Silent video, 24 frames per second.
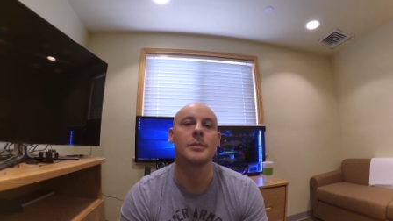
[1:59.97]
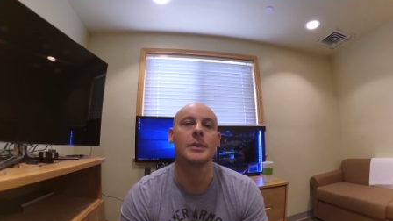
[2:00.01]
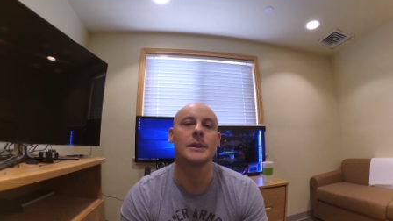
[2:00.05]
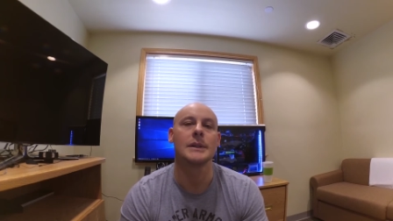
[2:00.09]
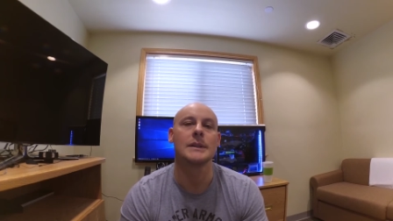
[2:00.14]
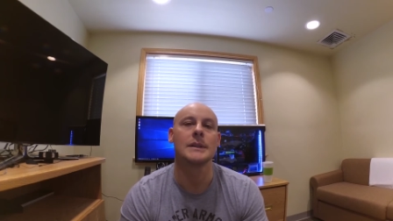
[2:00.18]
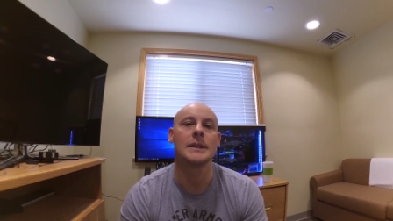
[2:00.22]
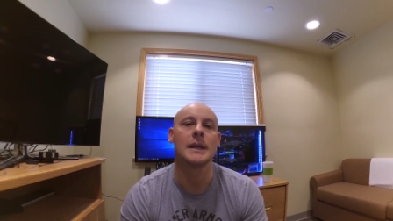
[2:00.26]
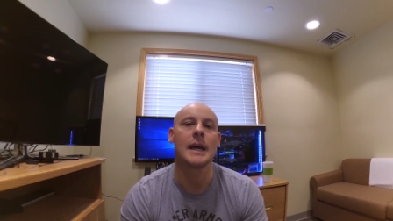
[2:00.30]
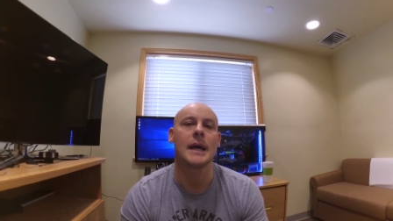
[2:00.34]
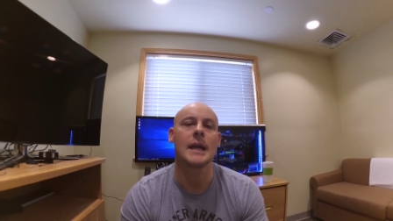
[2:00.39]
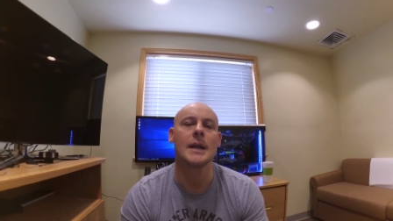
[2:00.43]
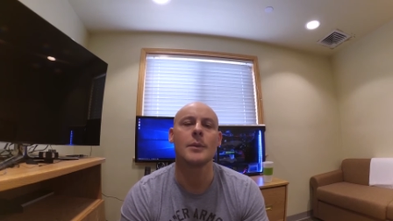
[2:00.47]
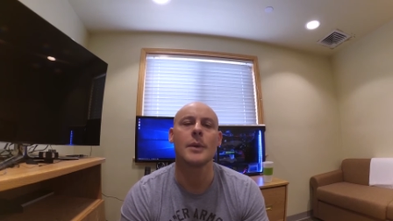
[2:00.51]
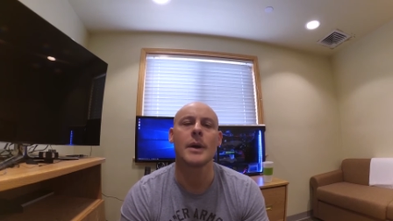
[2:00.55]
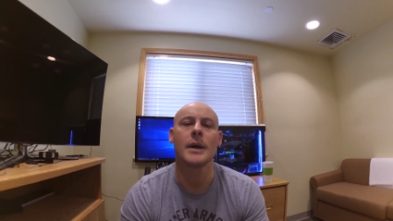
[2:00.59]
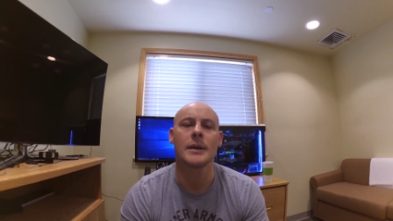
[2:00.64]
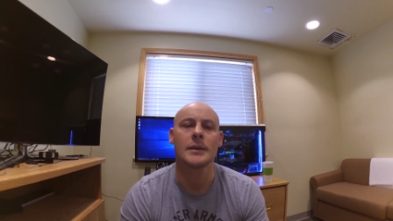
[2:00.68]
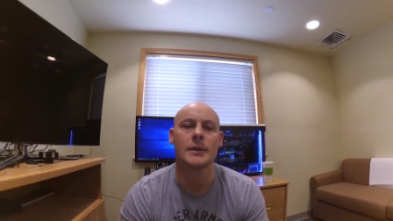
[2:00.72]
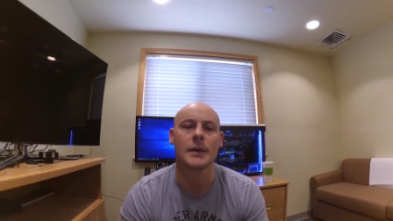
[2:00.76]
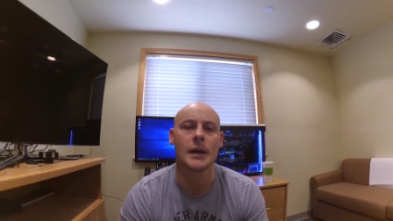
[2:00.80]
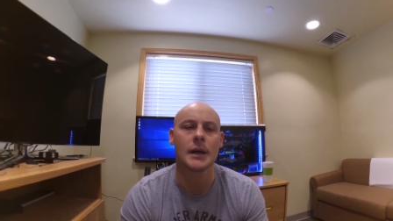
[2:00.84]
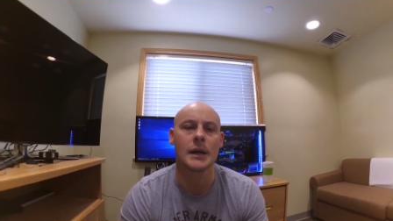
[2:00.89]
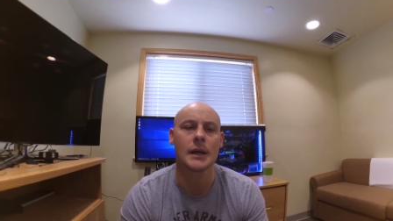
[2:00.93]
But anyway,
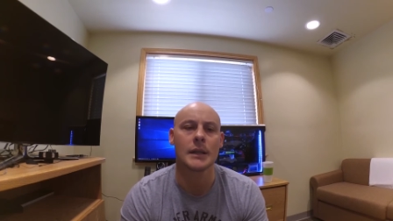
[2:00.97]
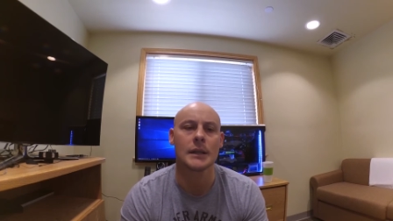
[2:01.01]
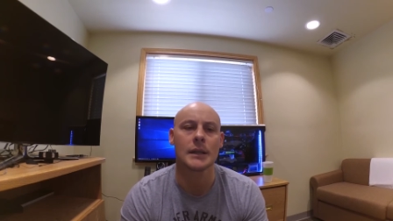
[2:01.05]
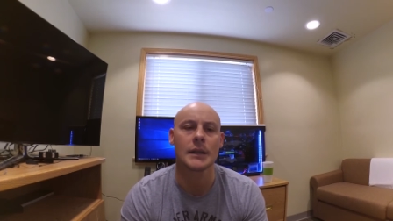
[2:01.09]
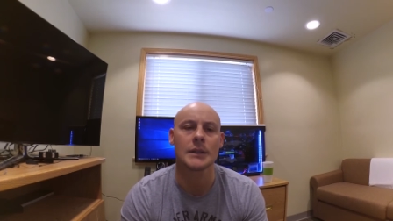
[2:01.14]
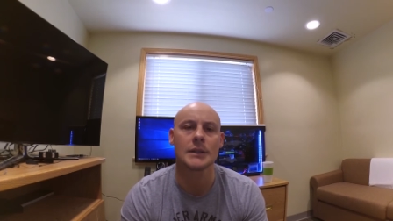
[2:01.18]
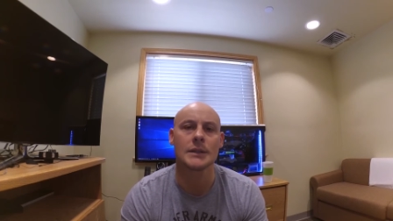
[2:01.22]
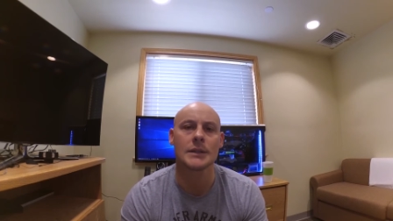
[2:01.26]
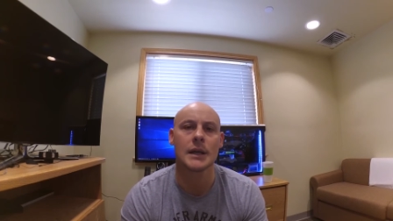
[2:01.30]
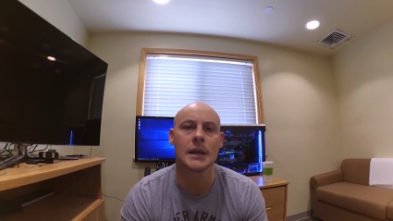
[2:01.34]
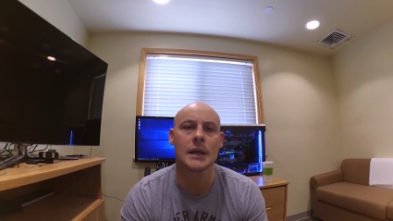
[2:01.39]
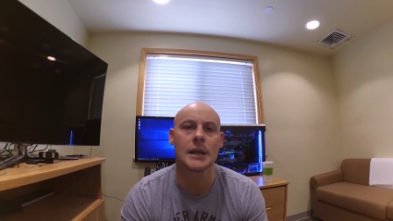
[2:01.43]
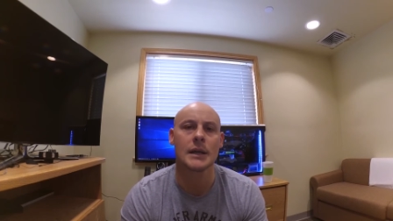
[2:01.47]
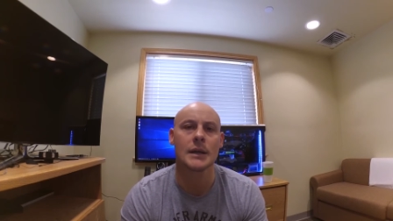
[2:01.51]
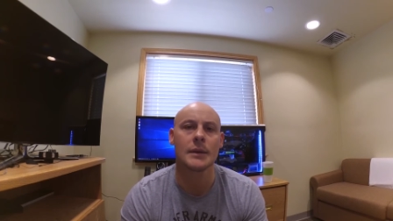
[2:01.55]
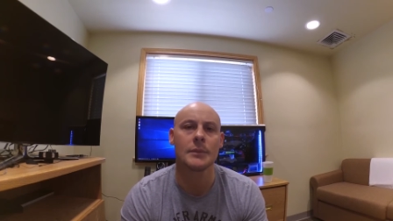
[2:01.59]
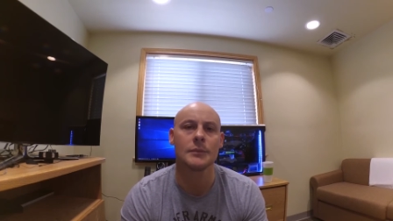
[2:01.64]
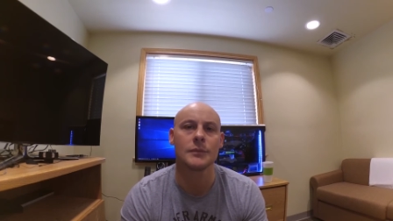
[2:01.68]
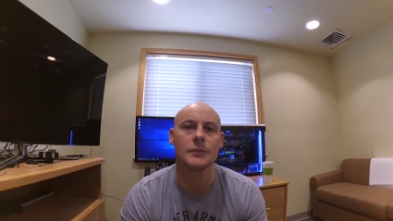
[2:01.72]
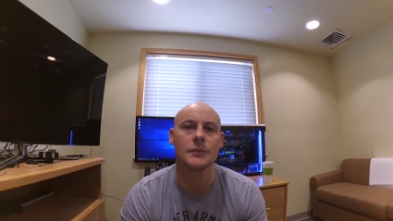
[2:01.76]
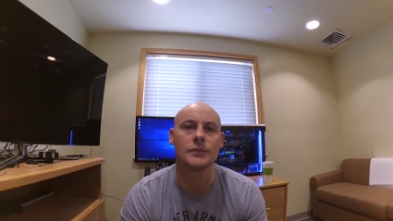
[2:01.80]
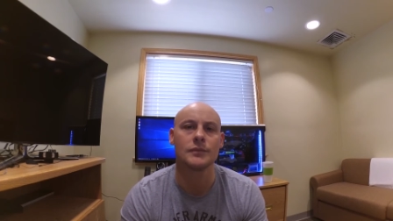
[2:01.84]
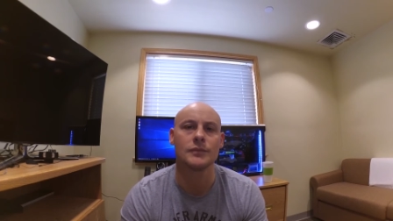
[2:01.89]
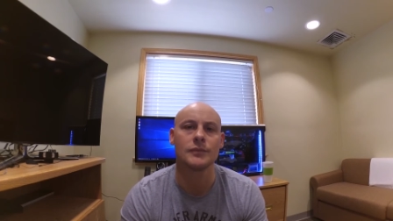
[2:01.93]
let's.
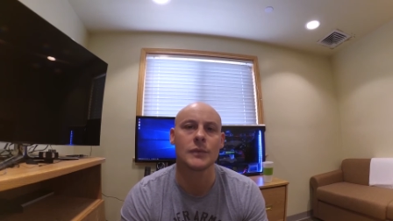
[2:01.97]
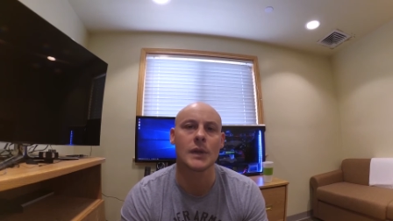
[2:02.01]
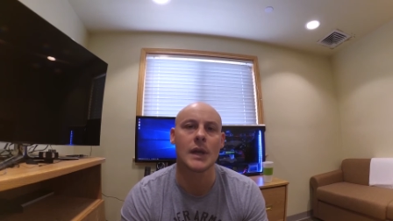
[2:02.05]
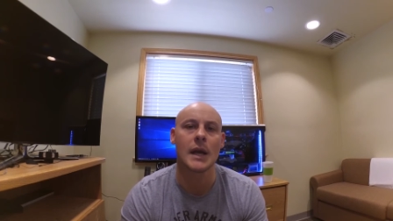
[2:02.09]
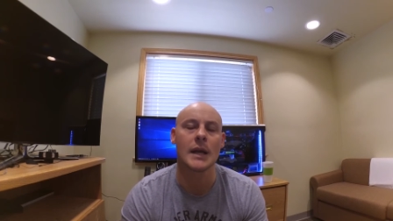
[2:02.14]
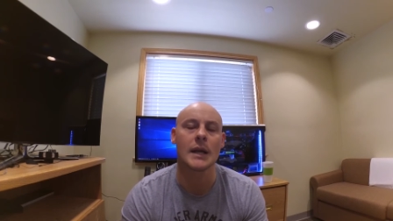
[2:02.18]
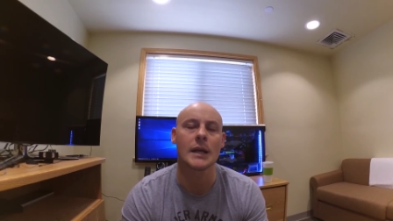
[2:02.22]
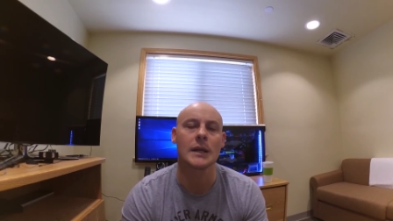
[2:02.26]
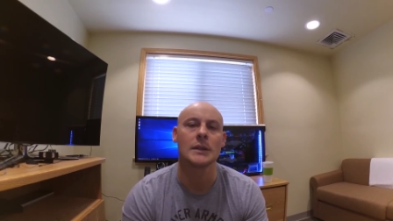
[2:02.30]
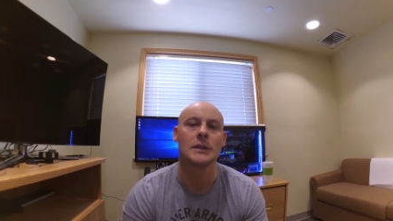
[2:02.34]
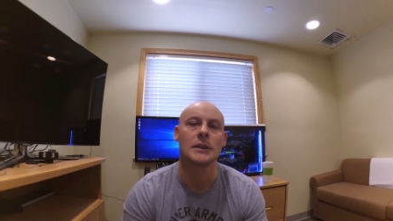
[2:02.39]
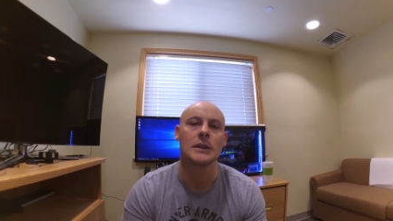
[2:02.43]
I'm kind of